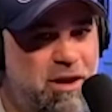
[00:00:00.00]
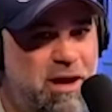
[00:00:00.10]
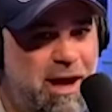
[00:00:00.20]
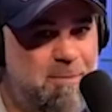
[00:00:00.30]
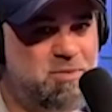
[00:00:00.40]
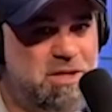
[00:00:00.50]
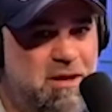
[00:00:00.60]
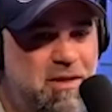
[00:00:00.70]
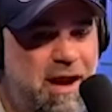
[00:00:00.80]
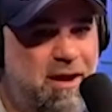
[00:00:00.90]
empty
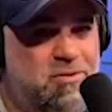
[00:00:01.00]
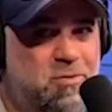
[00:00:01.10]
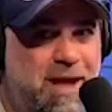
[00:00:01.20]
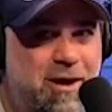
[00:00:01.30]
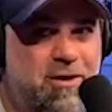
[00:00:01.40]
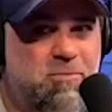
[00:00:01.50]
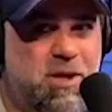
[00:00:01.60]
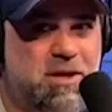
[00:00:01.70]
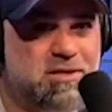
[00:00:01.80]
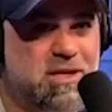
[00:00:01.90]
in the house without him
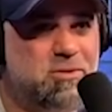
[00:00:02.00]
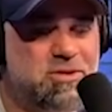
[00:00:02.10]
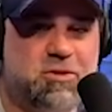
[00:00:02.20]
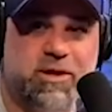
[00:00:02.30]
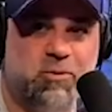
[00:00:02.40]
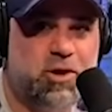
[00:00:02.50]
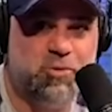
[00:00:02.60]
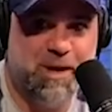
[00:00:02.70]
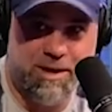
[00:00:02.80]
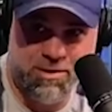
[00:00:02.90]
because he was the only one who
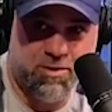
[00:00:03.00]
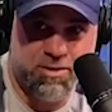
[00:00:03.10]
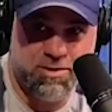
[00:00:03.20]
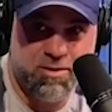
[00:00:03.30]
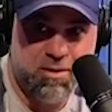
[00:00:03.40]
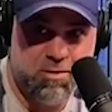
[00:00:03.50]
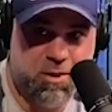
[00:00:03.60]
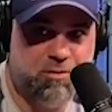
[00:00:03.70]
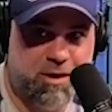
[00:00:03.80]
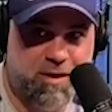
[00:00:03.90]
made any noise when
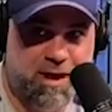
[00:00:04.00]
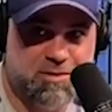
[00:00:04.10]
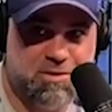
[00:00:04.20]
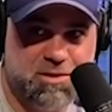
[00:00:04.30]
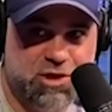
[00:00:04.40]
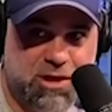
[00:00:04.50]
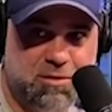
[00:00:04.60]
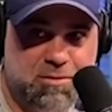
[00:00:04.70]
he were around the house, the jingle.